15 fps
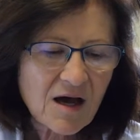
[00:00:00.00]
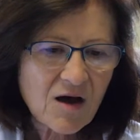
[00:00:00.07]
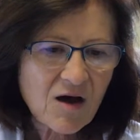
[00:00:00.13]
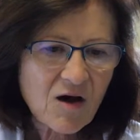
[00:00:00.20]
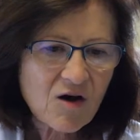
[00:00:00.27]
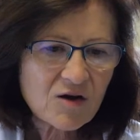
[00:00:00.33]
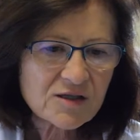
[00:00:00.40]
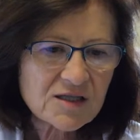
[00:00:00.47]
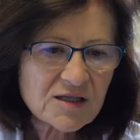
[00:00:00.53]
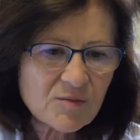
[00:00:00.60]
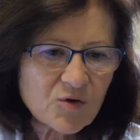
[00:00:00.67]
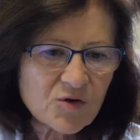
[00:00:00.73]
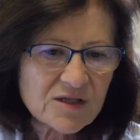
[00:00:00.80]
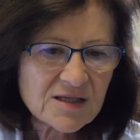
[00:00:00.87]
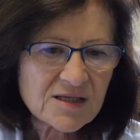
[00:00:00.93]

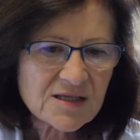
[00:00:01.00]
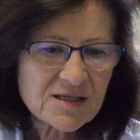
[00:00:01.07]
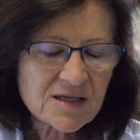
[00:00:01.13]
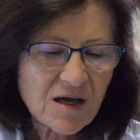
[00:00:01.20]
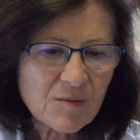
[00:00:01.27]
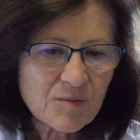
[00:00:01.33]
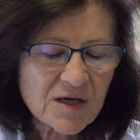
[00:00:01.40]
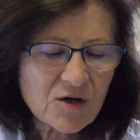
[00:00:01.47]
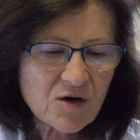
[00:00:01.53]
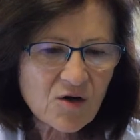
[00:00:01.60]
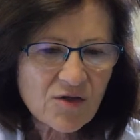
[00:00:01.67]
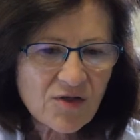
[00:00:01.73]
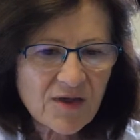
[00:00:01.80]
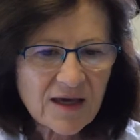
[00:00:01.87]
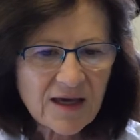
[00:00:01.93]
antibodies,
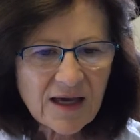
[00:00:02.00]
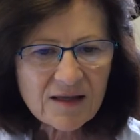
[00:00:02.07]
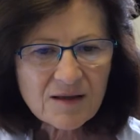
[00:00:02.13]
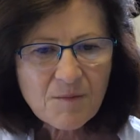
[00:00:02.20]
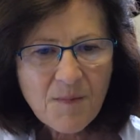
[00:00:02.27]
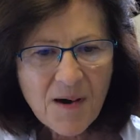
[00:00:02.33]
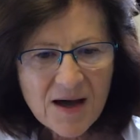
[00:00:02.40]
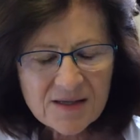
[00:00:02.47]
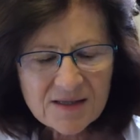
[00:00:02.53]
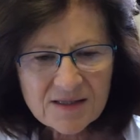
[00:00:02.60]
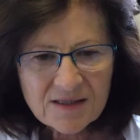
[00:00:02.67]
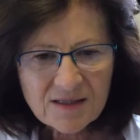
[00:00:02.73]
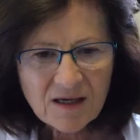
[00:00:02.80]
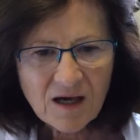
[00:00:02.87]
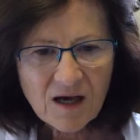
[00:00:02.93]
because they can
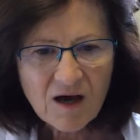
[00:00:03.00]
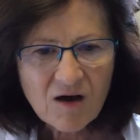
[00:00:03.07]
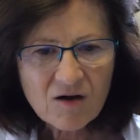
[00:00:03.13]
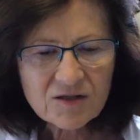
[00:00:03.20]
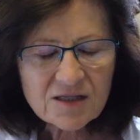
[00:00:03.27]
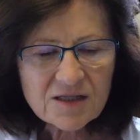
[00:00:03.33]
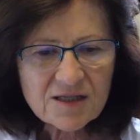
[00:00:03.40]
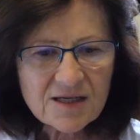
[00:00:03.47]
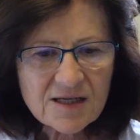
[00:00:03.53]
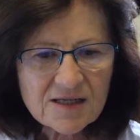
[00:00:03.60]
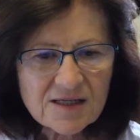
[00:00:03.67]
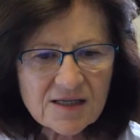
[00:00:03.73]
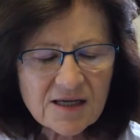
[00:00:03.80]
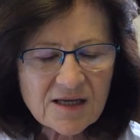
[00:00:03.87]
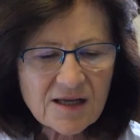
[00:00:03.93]
mask
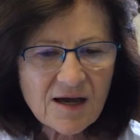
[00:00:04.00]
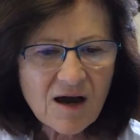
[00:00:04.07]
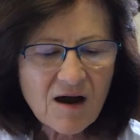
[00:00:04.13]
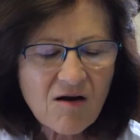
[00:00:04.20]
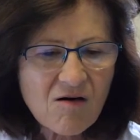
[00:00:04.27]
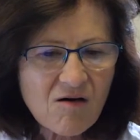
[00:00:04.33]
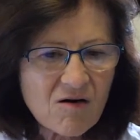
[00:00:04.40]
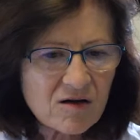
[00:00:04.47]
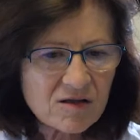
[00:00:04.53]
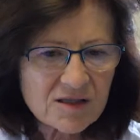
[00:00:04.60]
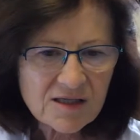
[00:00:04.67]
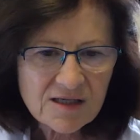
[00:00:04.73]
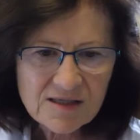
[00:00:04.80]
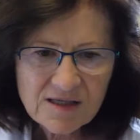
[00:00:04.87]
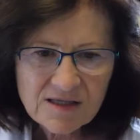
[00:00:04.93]
anti-dsDNA or
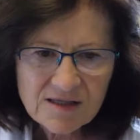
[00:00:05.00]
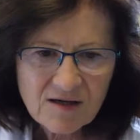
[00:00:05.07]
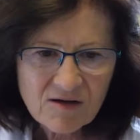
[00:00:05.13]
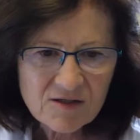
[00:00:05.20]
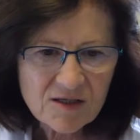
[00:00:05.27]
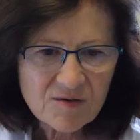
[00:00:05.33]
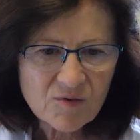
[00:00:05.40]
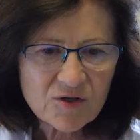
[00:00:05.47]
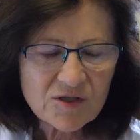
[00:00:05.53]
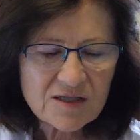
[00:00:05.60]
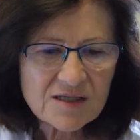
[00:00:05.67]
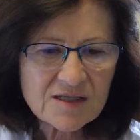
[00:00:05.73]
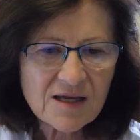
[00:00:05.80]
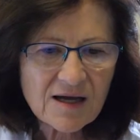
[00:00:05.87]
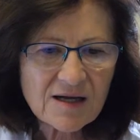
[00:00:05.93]
anti-SSA
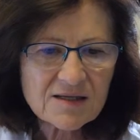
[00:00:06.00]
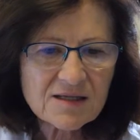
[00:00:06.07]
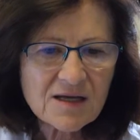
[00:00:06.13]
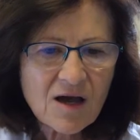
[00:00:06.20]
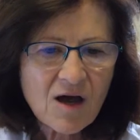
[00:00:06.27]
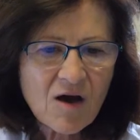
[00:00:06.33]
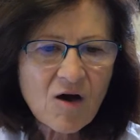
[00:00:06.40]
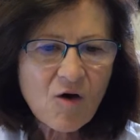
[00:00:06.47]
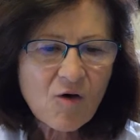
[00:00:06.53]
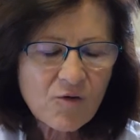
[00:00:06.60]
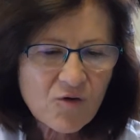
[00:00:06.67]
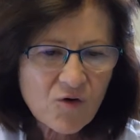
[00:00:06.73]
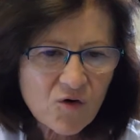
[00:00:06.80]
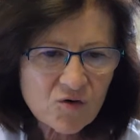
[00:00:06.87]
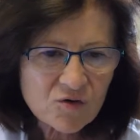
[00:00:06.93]
antibodies. And
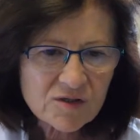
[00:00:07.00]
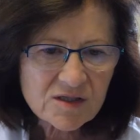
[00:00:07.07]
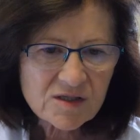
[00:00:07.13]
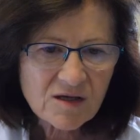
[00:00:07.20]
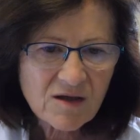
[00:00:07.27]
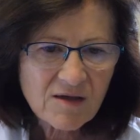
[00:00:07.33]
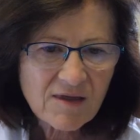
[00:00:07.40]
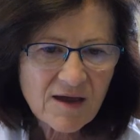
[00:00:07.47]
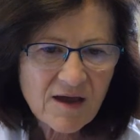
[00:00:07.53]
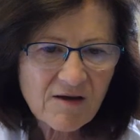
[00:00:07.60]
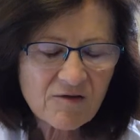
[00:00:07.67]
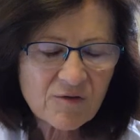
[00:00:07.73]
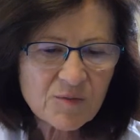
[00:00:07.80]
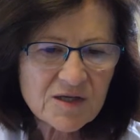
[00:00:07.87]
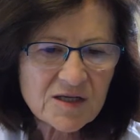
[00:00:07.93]
of course, they
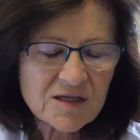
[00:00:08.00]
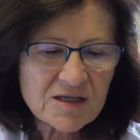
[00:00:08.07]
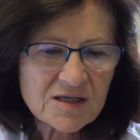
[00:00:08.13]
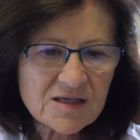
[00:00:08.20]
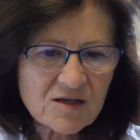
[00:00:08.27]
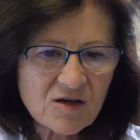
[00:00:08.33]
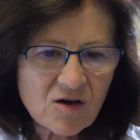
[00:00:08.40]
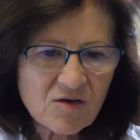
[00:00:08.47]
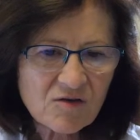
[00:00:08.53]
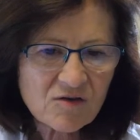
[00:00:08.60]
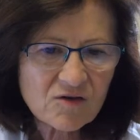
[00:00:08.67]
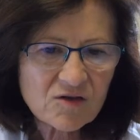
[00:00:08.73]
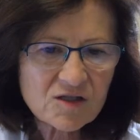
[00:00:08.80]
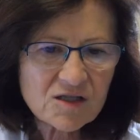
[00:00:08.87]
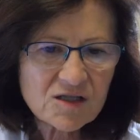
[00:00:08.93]
have been
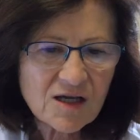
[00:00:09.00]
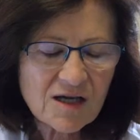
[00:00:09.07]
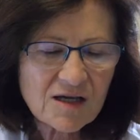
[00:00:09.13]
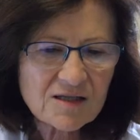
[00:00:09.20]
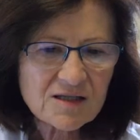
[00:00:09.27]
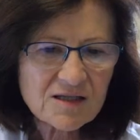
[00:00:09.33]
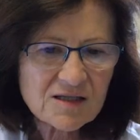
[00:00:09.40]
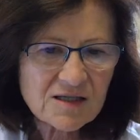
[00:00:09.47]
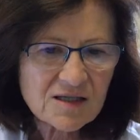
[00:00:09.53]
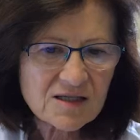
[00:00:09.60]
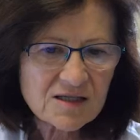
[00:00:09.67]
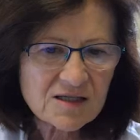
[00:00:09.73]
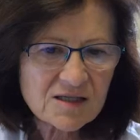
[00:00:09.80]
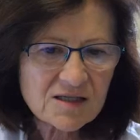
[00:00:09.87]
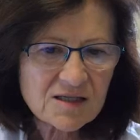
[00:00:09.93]
discovered and
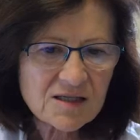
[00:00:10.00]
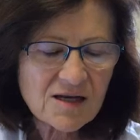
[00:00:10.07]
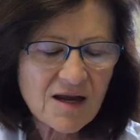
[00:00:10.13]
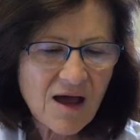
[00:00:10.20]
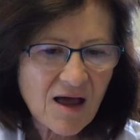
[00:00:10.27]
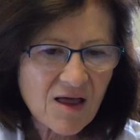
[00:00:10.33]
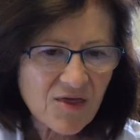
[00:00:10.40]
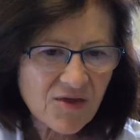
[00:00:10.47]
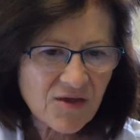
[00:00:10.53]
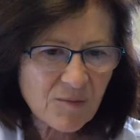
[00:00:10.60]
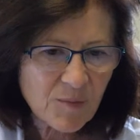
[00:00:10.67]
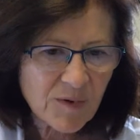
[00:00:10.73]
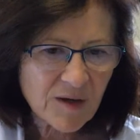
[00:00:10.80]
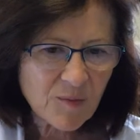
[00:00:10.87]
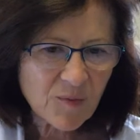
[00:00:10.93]
detected in healthy
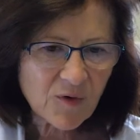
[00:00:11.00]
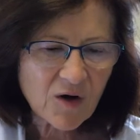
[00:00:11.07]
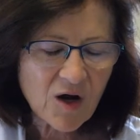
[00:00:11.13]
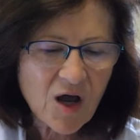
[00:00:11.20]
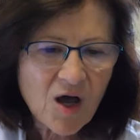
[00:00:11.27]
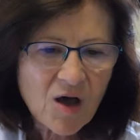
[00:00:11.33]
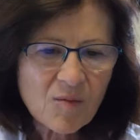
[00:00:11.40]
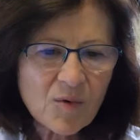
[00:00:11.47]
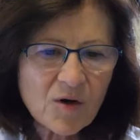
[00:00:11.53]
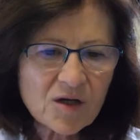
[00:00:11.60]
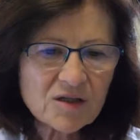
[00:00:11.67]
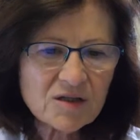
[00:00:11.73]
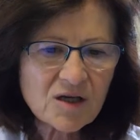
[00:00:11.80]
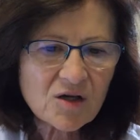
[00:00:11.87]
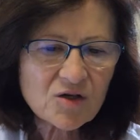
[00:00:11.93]
people,
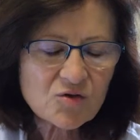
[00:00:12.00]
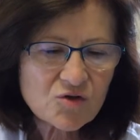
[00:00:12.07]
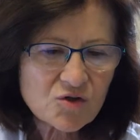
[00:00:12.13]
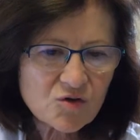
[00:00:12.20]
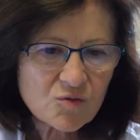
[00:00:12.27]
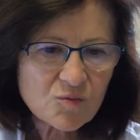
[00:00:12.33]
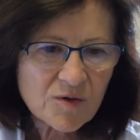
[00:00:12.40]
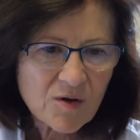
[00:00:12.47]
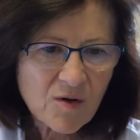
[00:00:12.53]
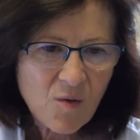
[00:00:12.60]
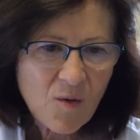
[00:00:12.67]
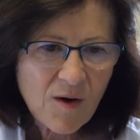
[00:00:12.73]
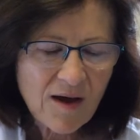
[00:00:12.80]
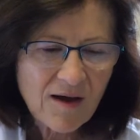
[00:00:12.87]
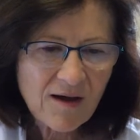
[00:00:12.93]
but you should be
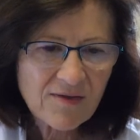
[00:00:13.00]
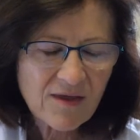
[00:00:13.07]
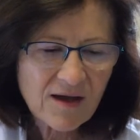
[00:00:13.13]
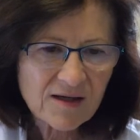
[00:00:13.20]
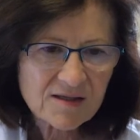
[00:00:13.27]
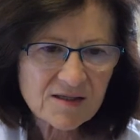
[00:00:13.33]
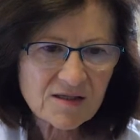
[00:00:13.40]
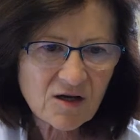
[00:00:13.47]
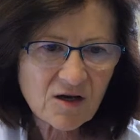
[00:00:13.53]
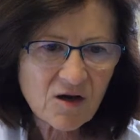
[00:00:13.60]
aware that